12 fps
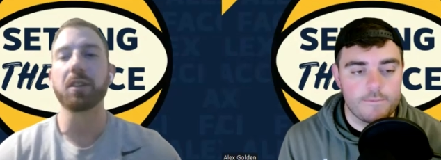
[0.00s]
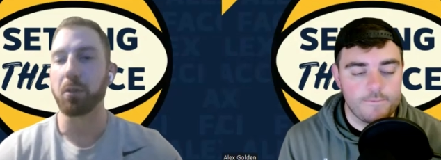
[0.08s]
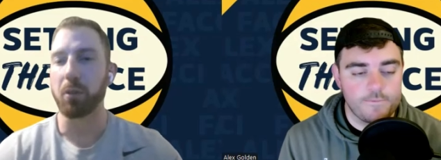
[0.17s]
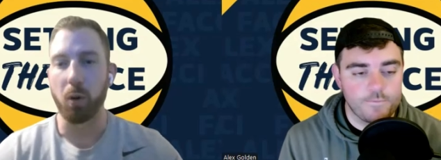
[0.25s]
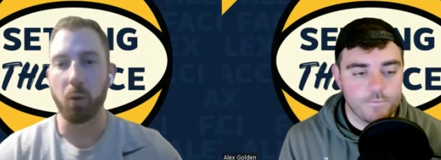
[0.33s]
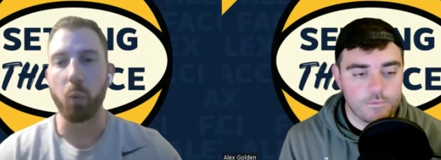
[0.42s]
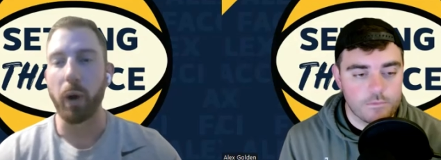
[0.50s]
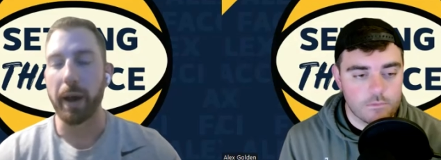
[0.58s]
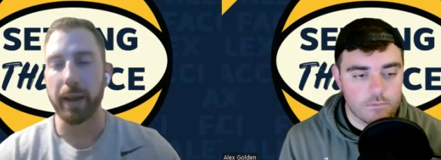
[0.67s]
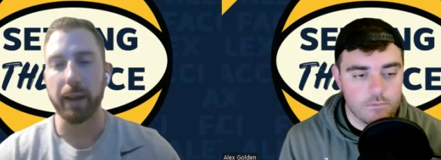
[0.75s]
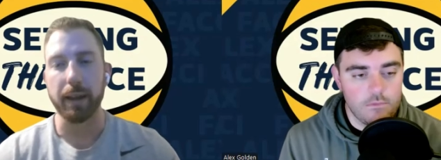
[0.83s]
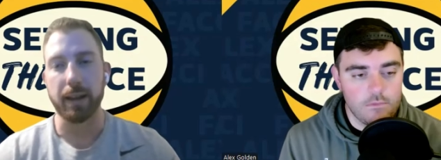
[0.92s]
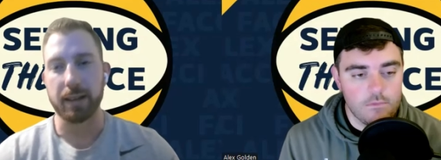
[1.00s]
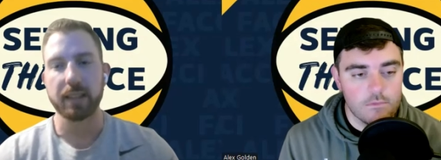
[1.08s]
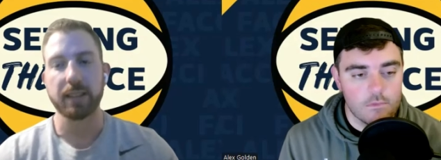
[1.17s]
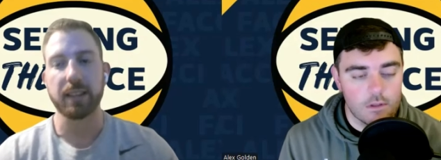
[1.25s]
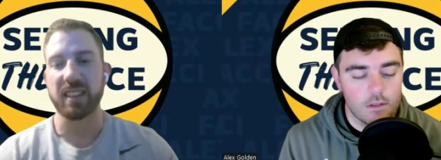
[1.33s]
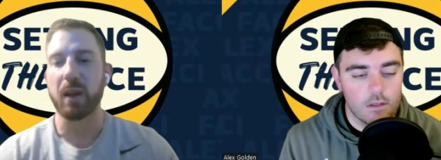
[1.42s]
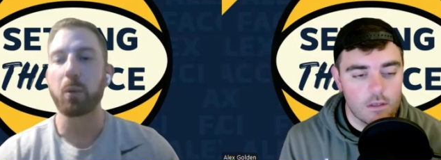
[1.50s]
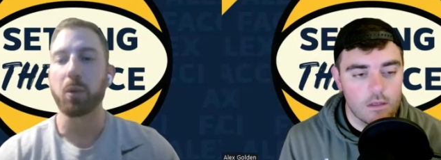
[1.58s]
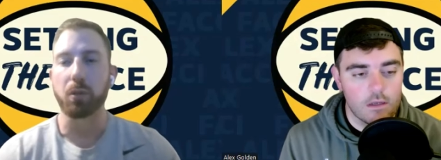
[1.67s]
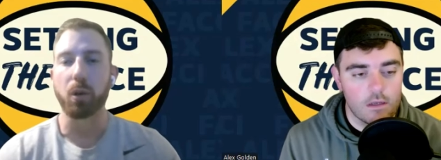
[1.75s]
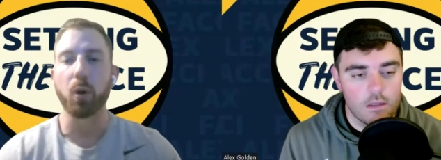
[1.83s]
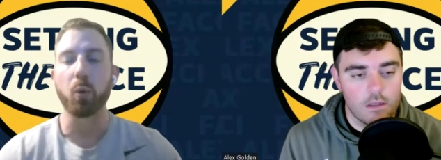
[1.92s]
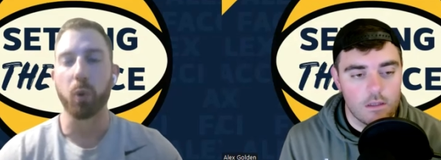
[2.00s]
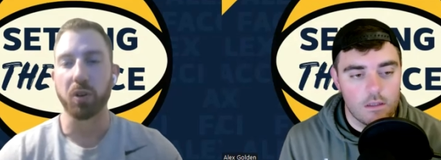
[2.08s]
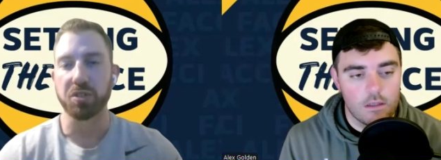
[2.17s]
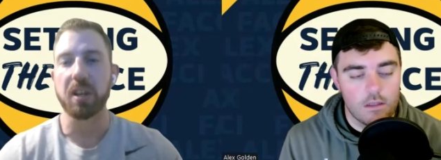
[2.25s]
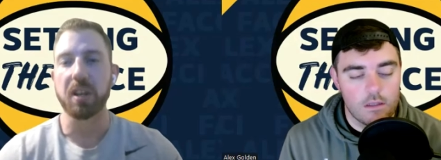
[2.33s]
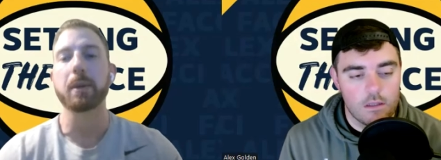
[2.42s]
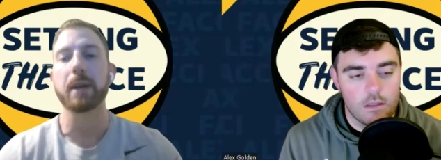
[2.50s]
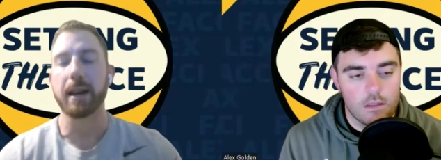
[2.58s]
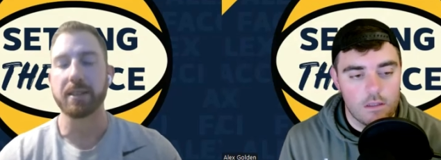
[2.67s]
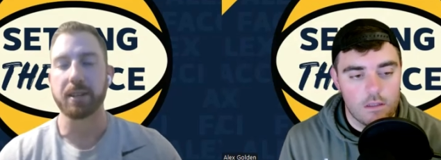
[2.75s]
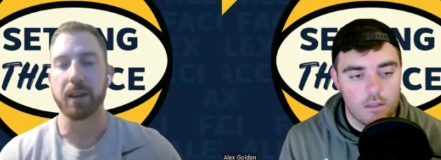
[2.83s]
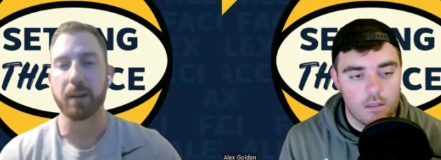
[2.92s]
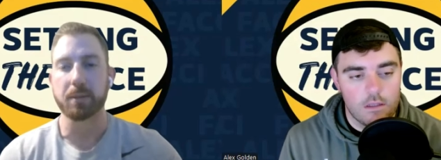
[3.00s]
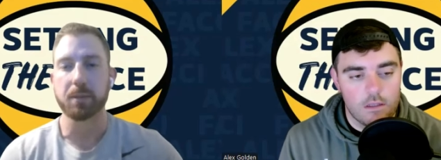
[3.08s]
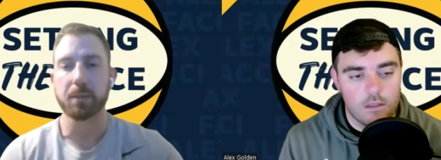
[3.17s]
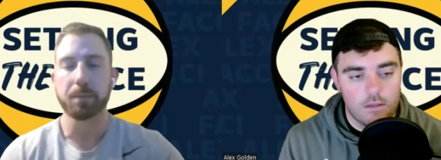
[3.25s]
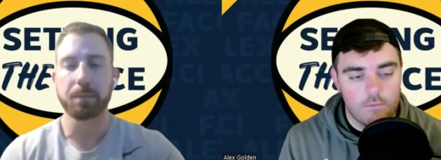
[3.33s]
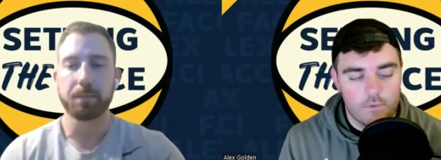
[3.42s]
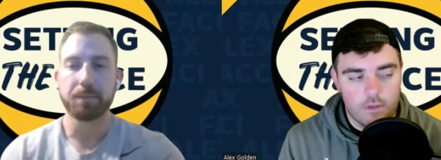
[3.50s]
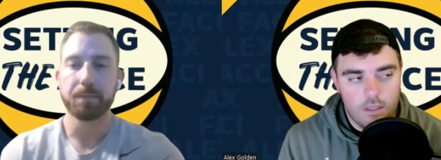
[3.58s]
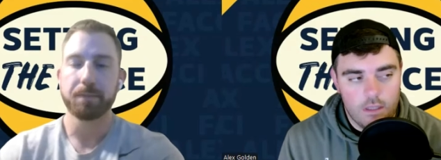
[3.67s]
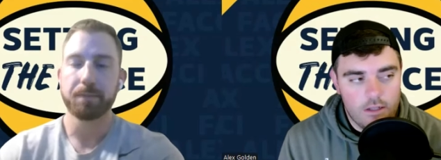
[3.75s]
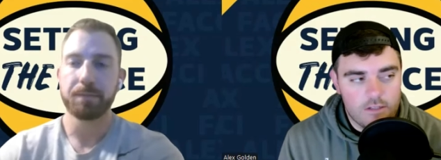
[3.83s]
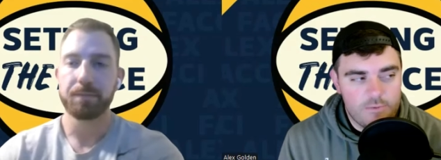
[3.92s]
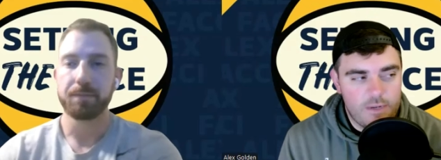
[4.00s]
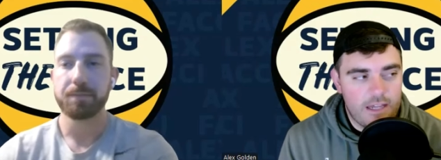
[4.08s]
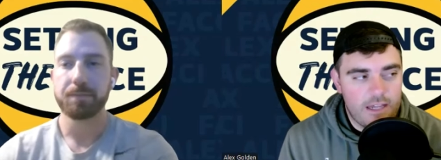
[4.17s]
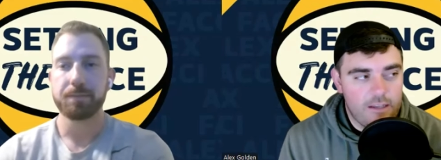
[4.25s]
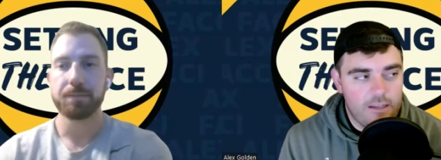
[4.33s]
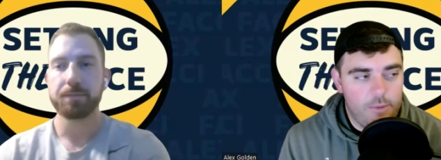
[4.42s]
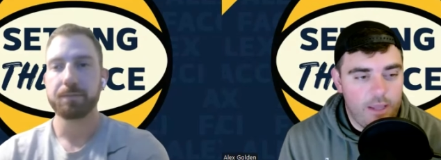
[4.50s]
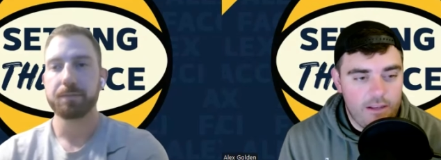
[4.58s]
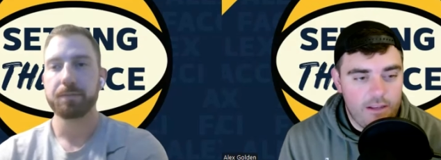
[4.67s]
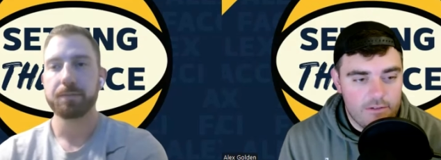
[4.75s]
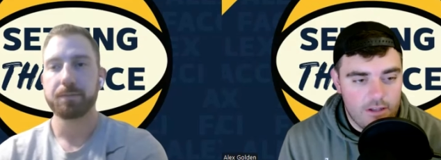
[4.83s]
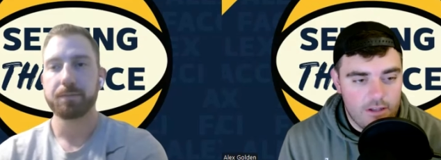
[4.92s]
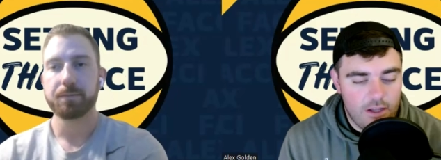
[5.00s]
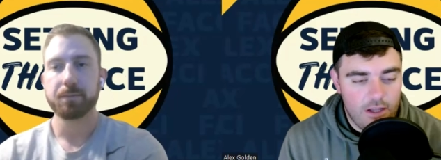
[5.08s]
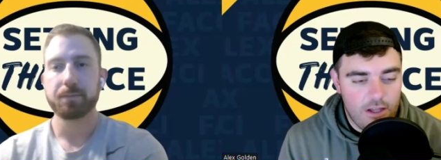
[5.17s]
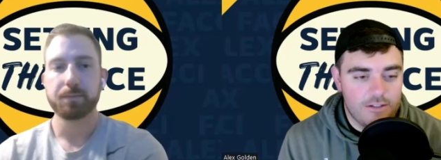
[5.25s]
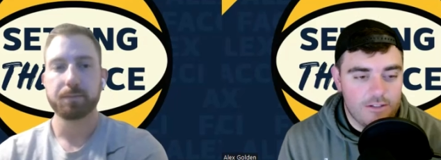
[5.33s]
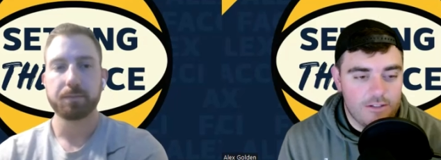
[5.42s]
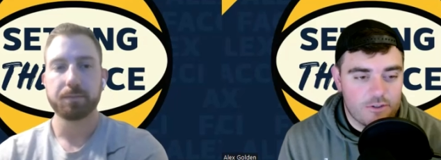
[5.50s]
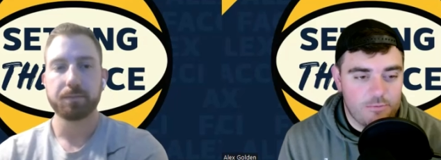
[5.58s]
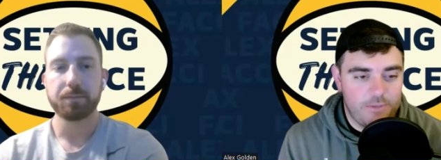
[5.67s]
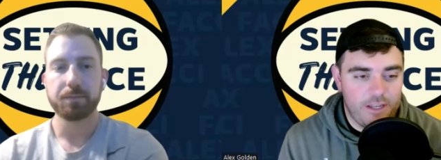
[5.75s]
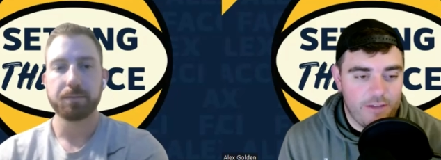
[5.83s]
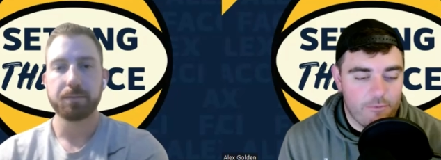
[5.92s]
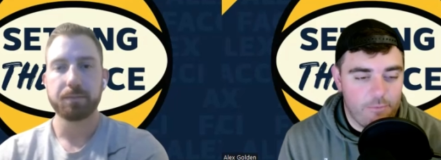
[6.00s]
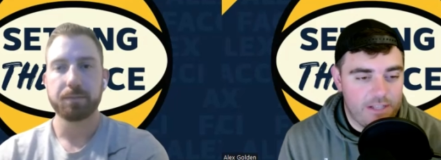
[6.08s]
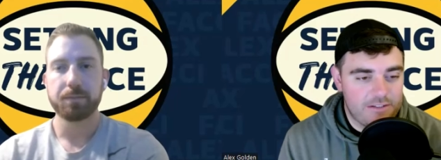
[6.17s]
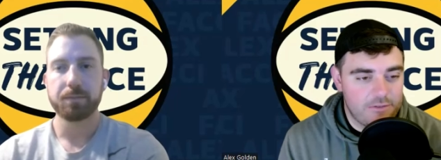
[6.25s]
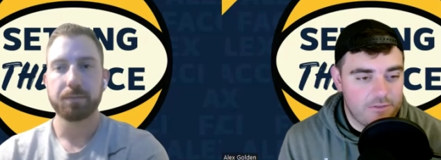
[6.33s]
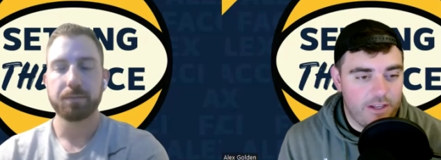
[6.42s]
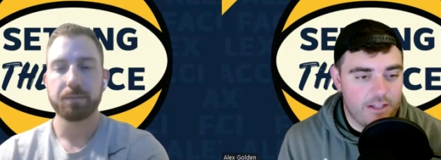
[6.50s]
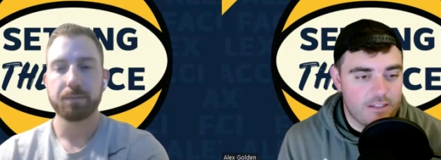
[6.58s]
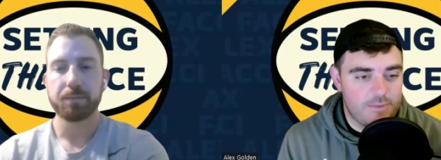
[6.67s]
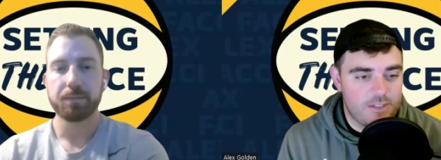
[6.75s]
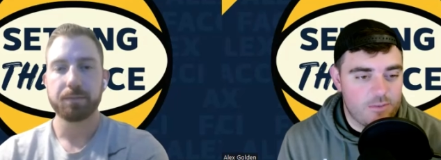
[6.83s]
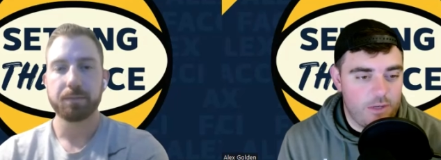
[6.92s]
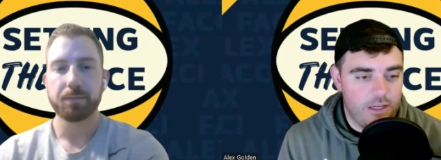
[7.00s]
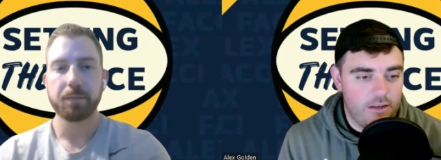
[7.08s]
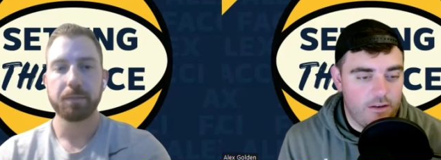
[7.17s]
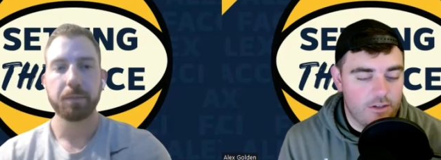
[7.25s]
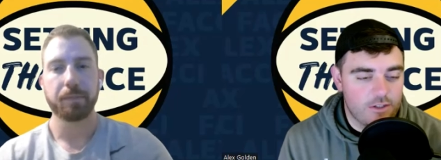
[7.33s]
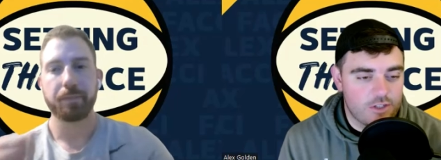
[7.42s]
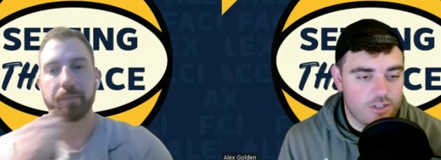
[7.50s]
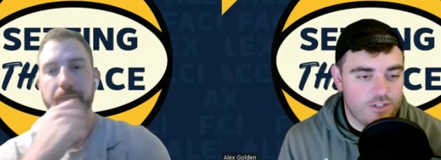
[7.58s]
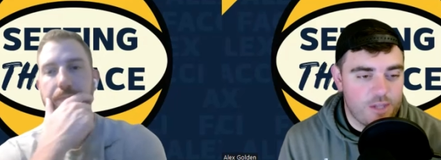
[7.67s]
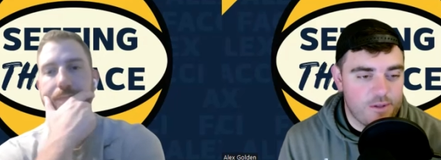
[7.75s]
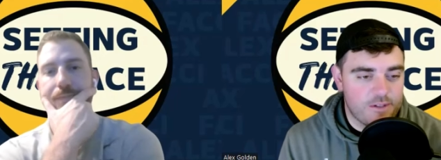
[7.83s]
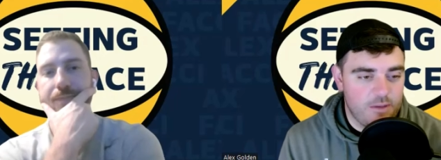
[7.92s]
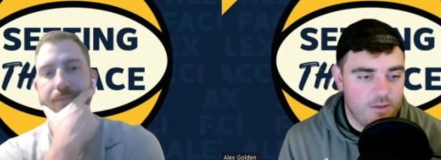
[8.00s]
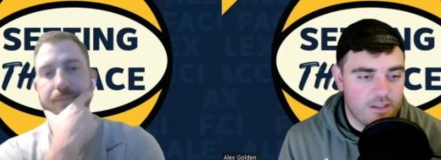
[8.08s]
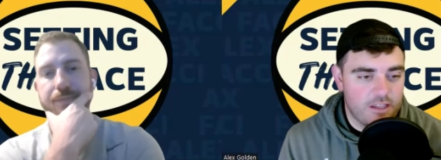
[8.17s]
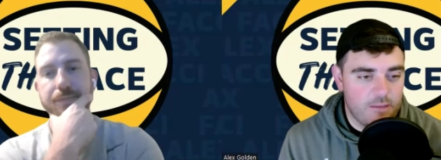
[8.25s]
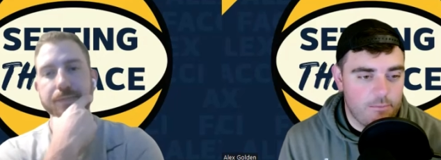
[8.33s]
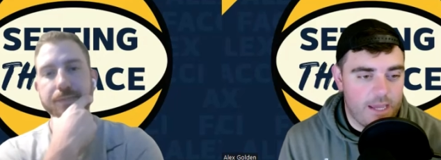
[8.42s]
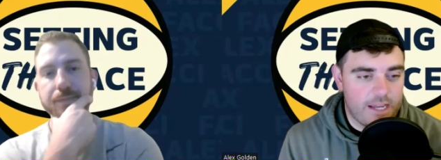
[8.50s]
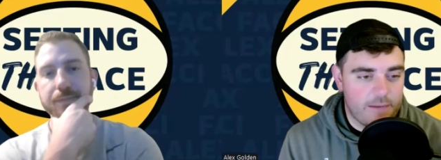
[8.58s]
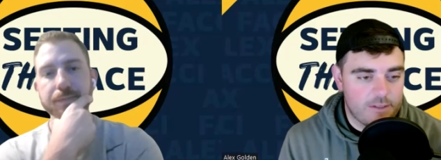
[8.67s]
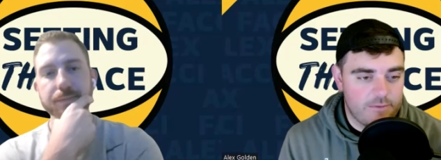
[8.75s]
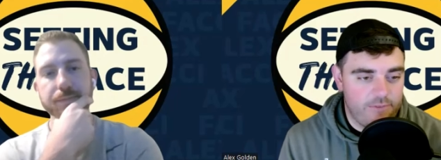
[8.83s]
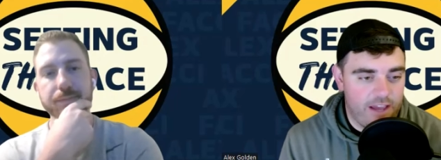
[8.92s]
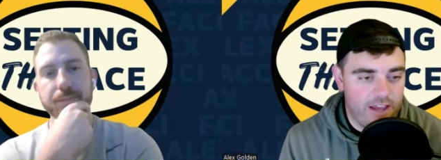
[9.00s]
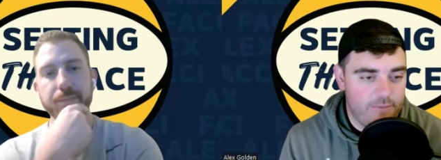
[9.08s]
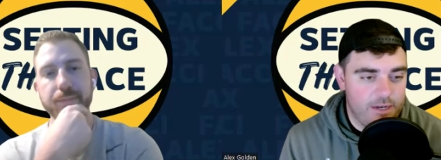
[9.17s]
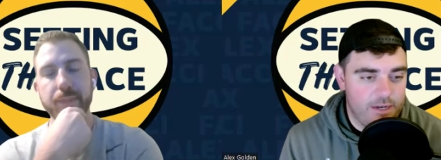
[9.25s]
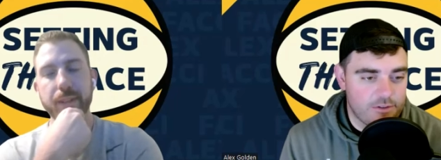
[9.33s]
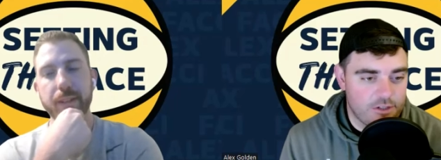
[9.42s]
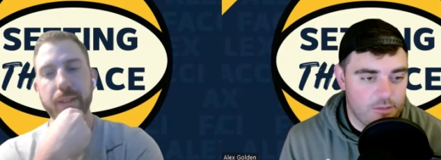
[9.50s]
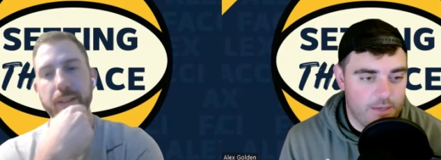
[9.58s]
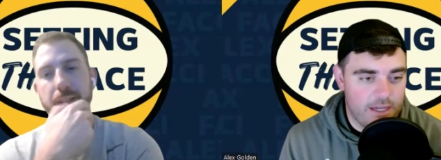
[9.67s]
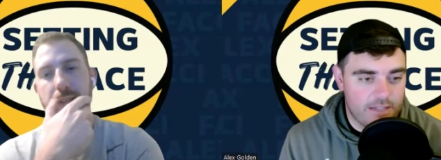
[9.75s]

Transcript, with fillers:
Speaker 1: their own way, and I think that they were their own worst enemy at times.
Speaker 2: There's been a lot of debate on, on social media from Pacer fans between should Jalen Smith get them back up five minutes or should it be